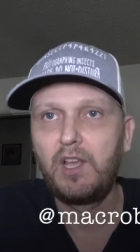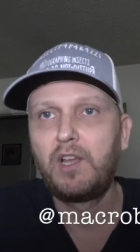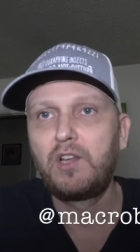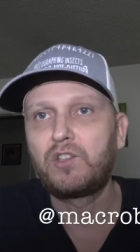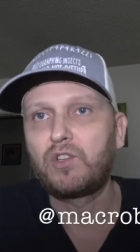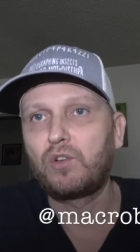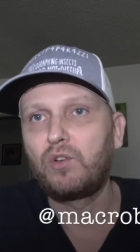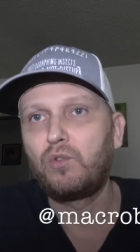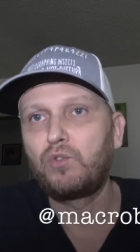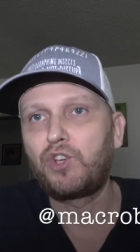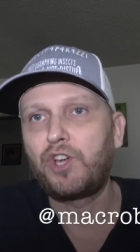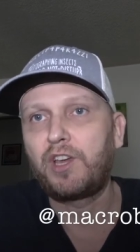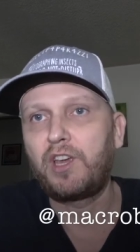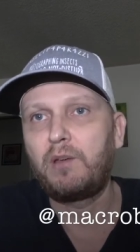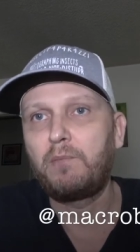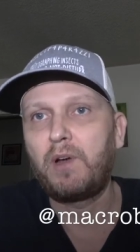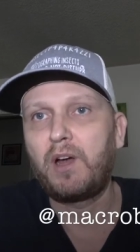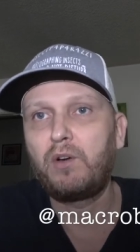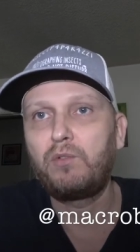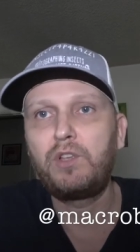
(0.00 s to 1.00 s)
So go check
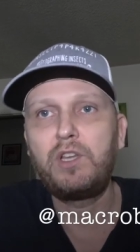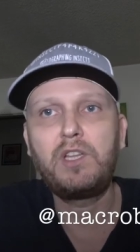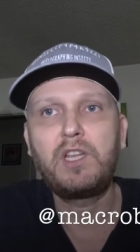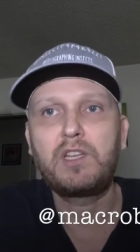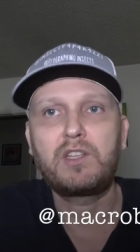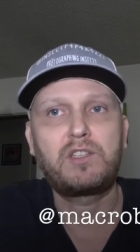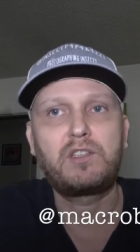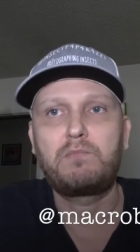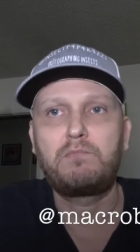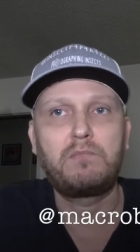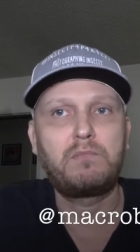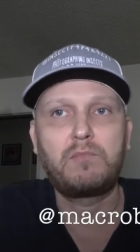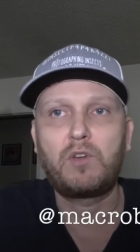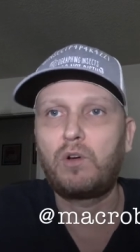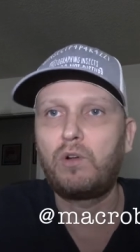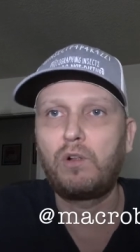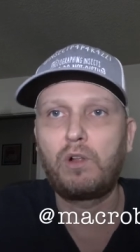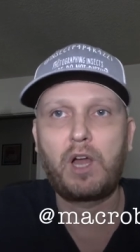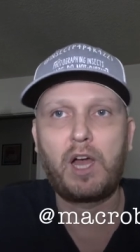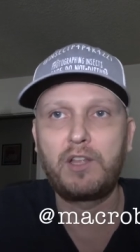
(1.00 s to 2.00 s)
him out. He does
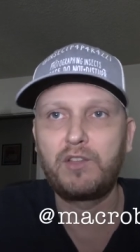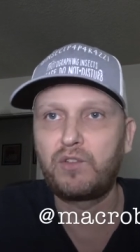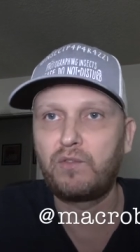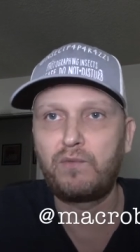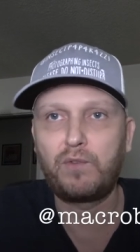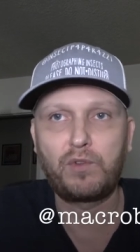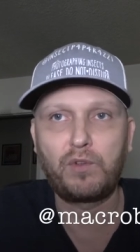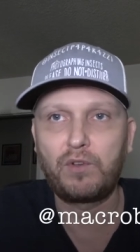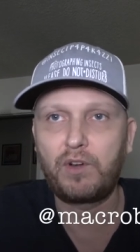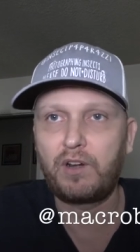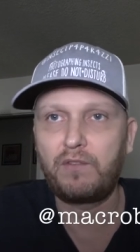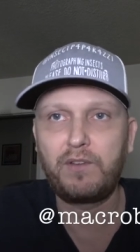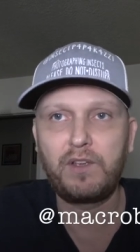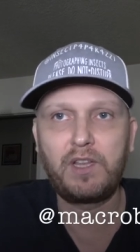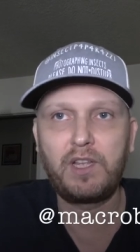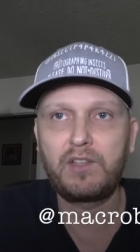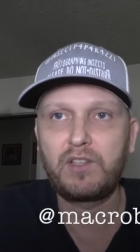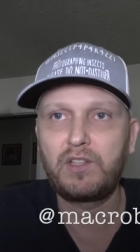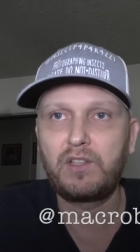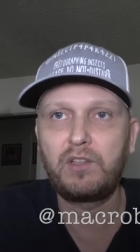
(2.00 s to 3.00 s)
all kinds of photography. He
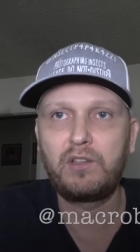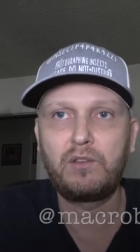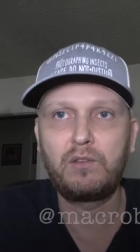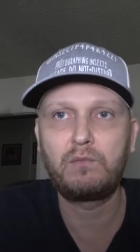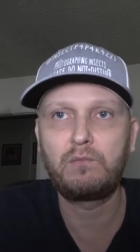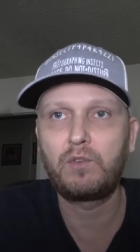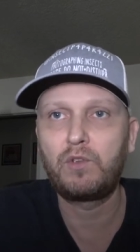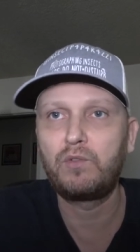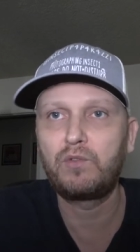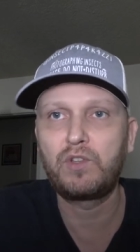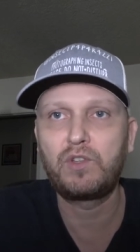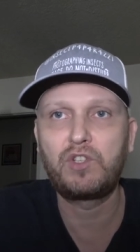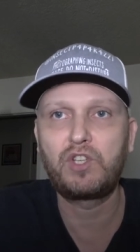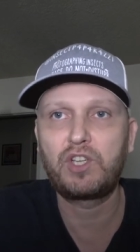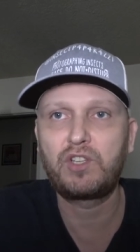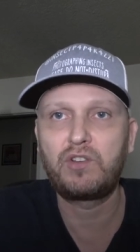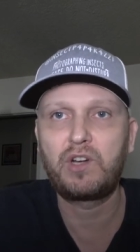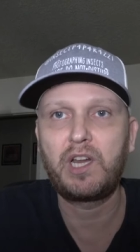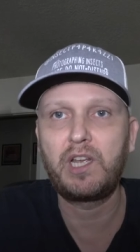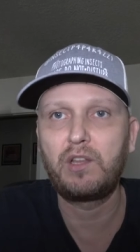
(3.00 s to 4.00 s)
doesn't use
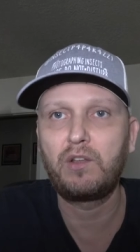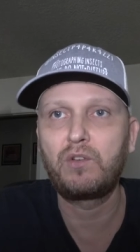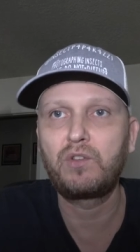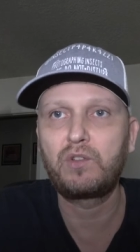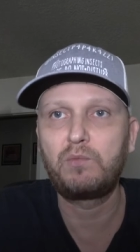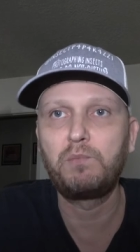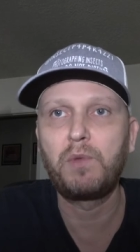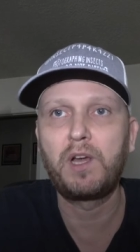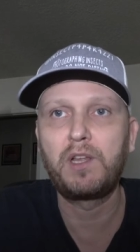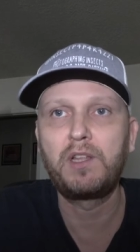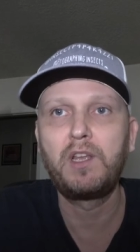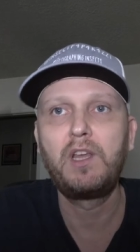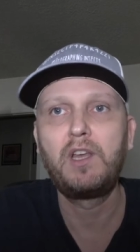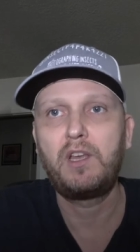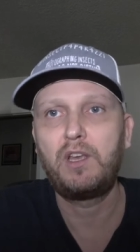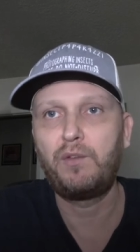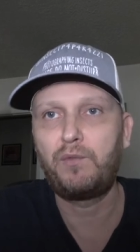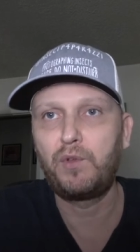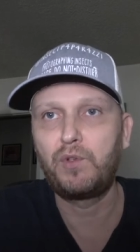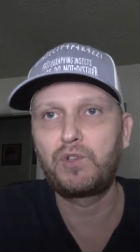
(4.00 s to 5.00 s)
just Raynox, but
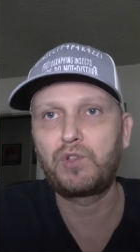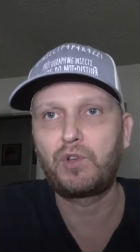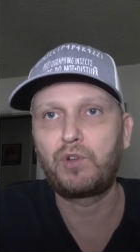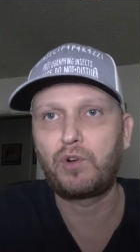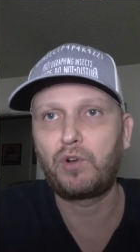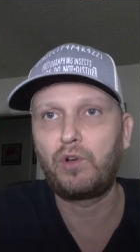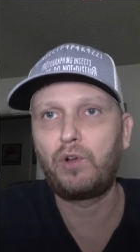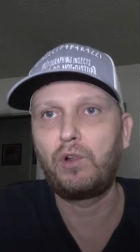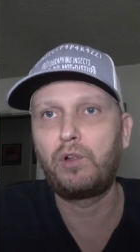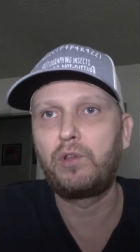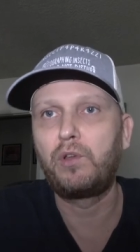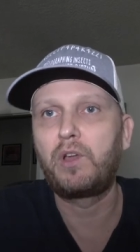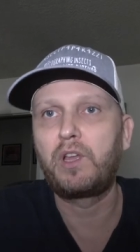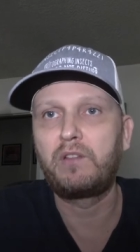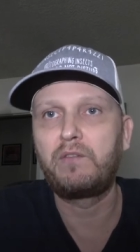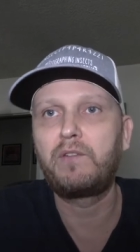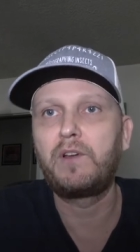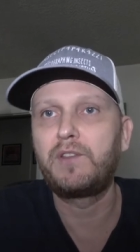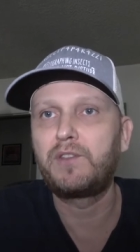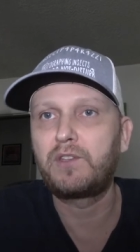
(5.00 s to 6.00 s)
if you scroll, you
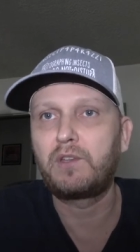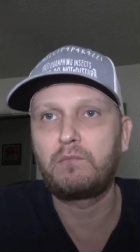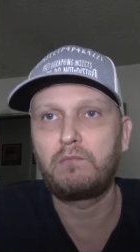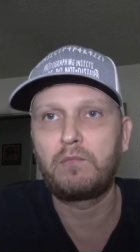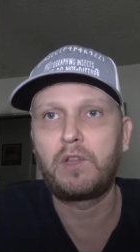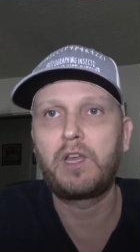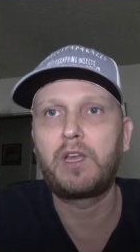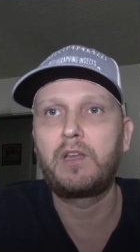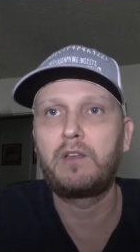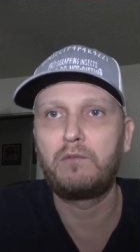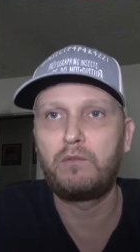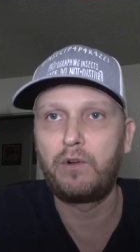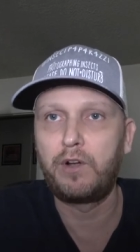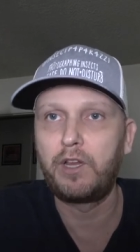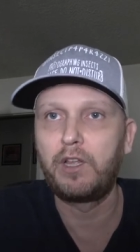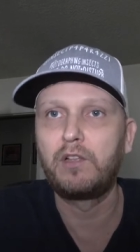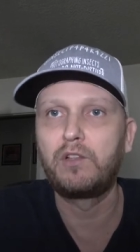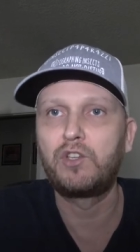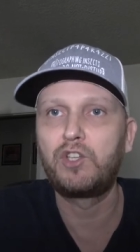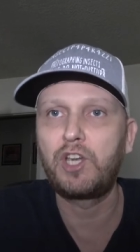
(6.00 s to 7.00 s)
can find some like
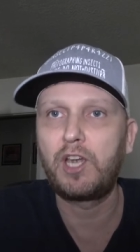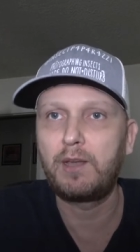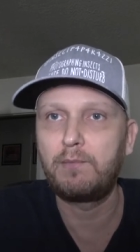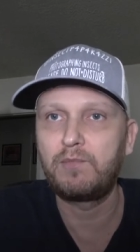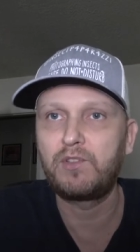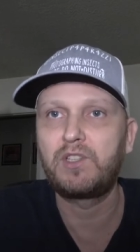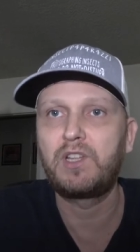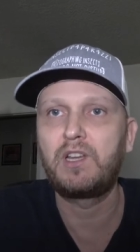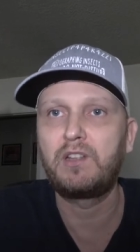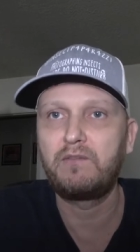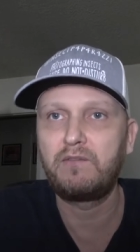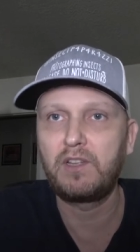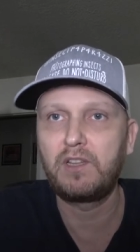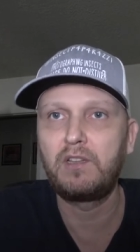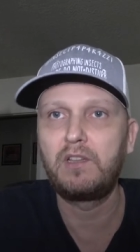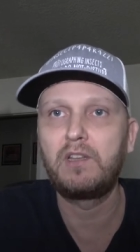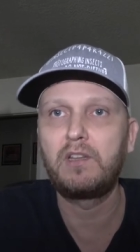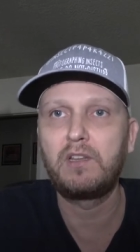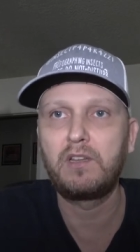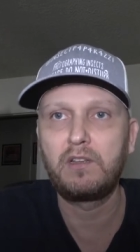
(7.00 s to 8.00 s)
real gems done
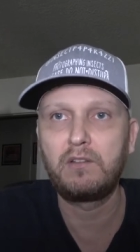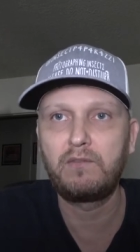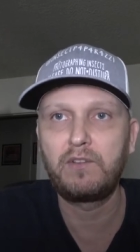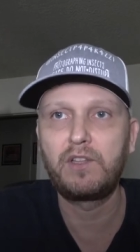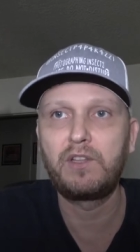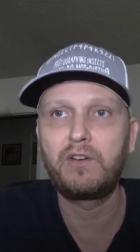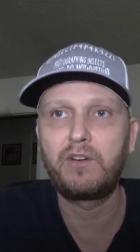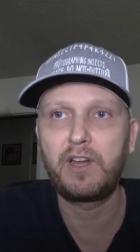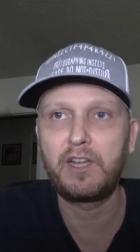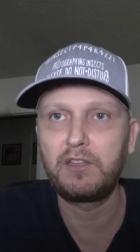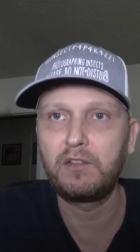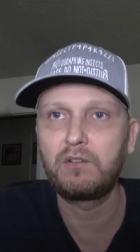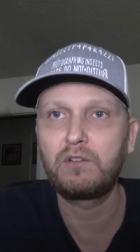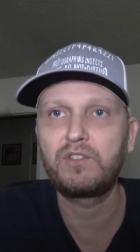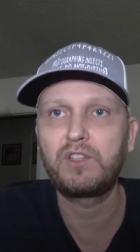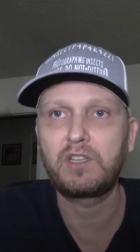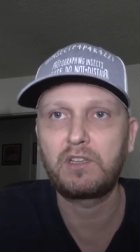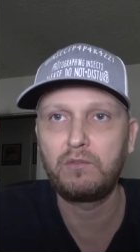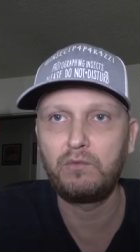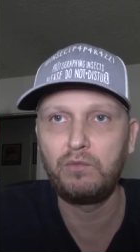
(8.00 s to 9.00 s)
with the with the
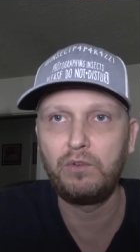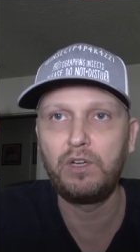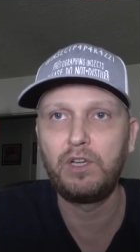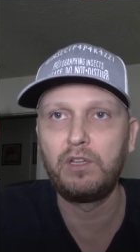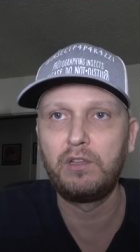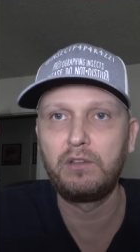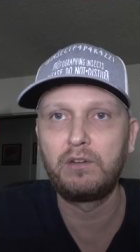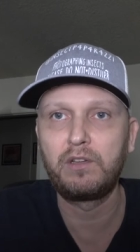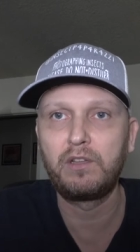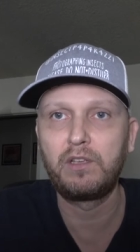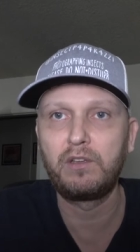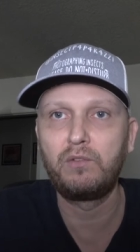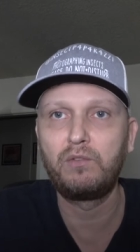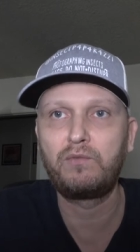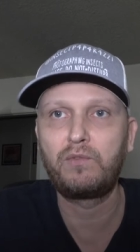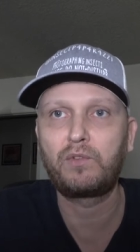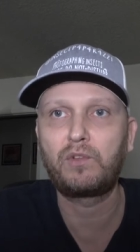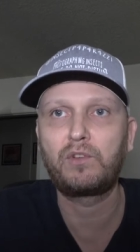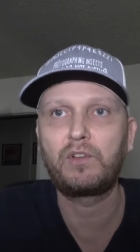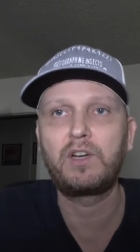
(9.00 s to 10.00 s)
Raynox, like really really good
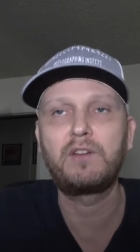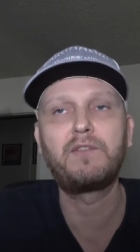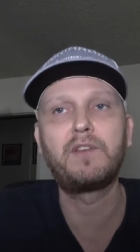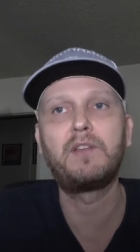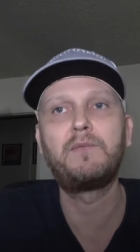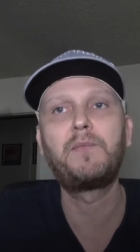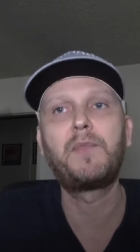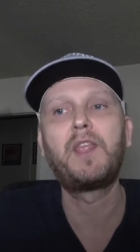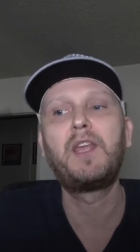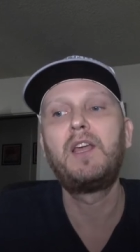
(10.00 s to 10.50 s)
photography.